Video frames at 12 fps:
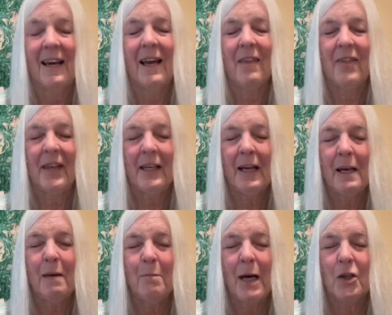And then I
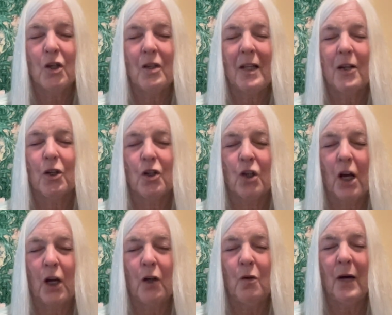imagine that
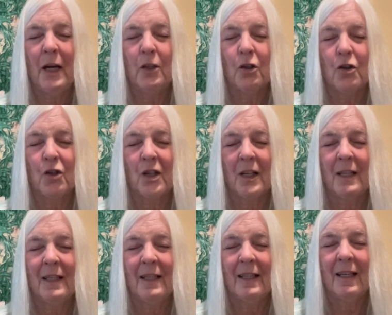shadow energy